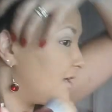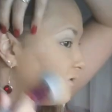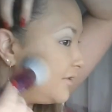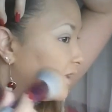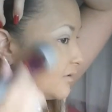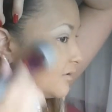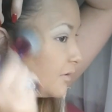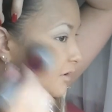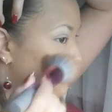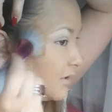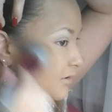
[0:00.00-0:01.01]
out in that
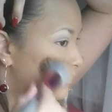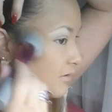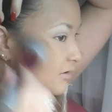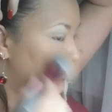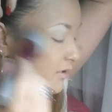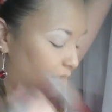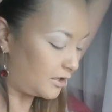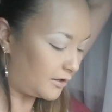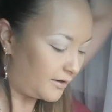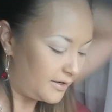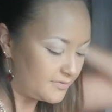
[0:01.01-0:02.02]
department.
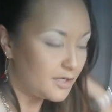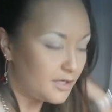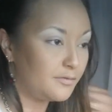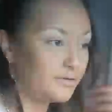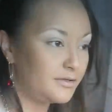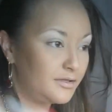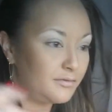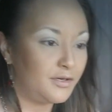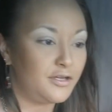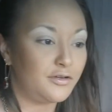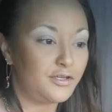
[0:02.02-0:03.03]
Alright, so
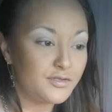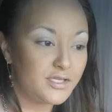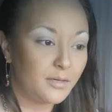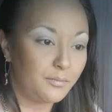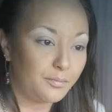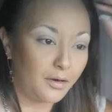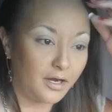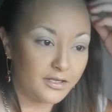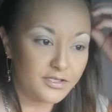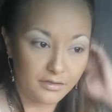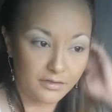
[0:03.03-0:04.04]
when you're using
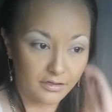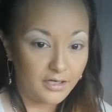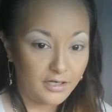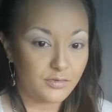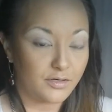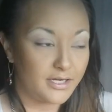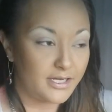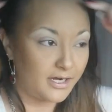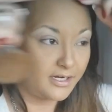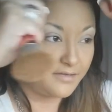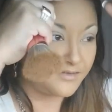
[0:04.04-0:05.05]
bronzer or contour, it
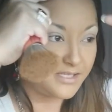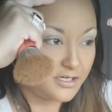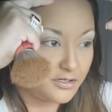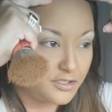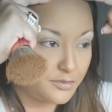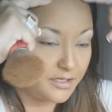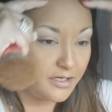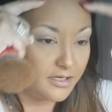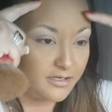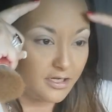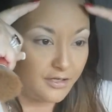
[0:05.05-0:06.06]
kind of is like you're doing
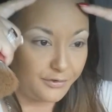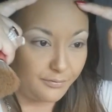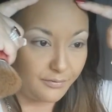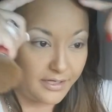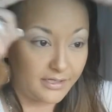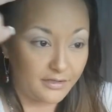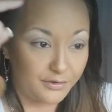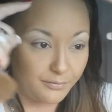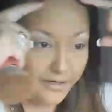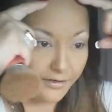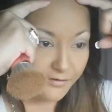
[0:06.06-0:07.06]
like a
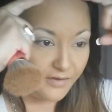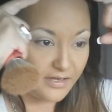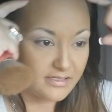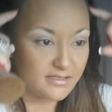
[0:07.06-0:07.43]
3 on your face.